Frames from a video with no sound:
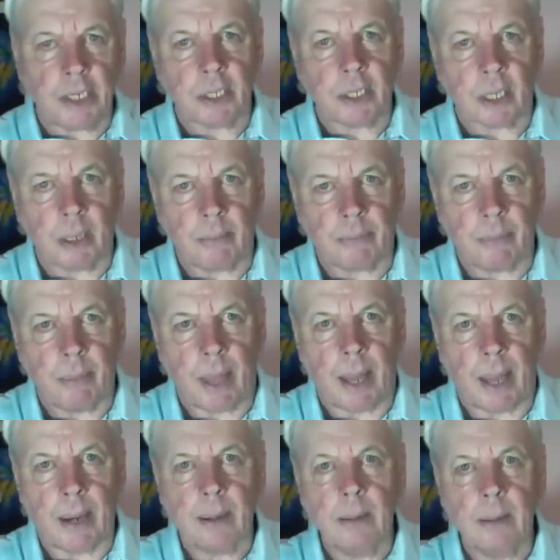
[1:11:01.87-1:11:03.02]
that come from that,
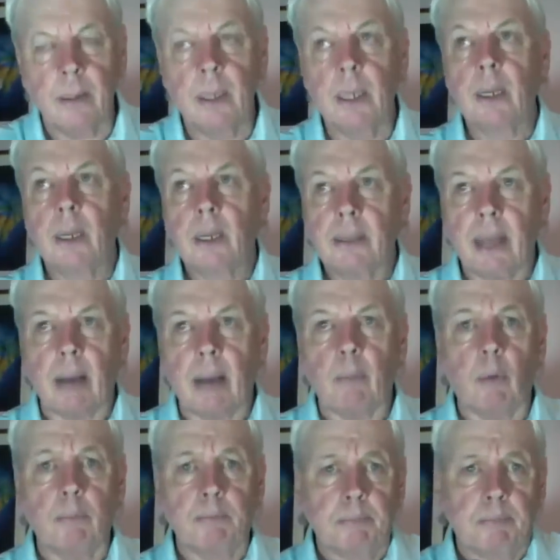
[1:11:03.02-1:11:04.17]
that
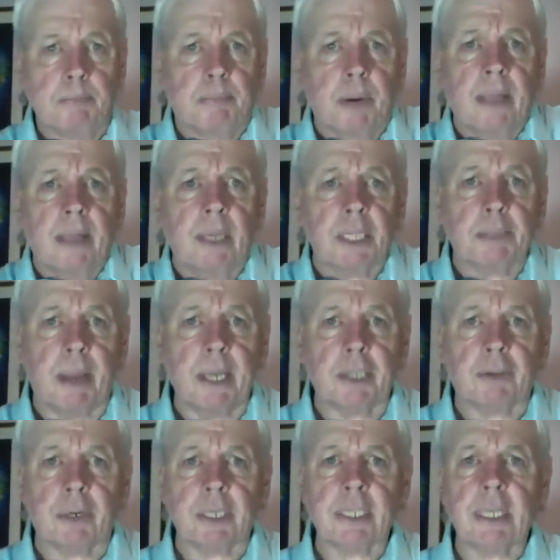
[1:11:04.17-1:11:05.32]
will bring this
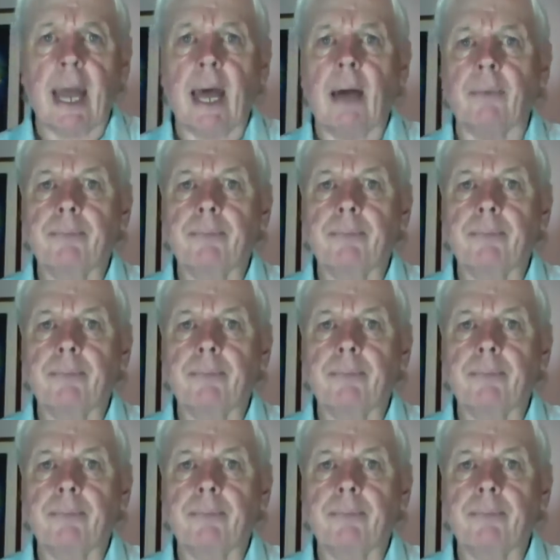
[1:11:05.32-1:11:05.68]
matrix down.